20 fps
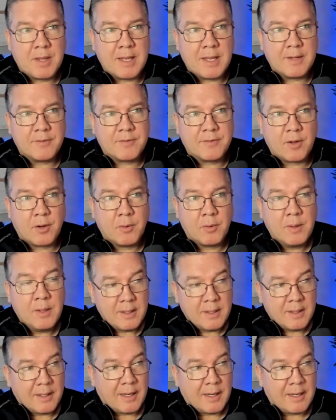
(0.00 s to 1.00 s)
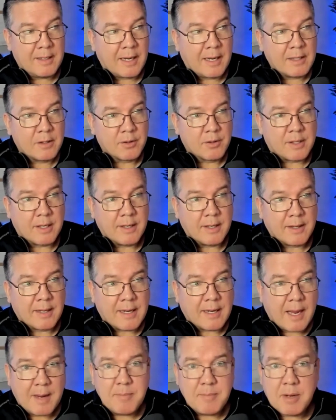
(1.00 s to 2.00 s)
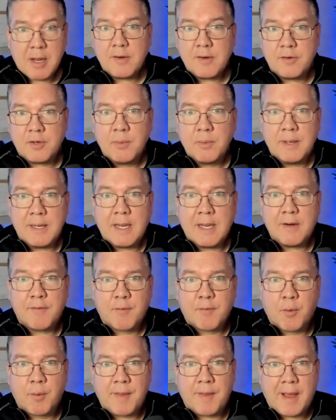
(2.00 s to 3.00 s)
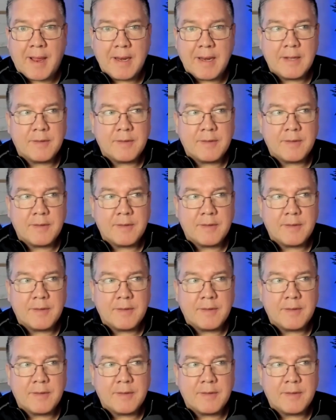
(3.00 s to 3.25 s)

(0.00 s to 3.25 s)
and so I, I look at it like I'm not doing it for that.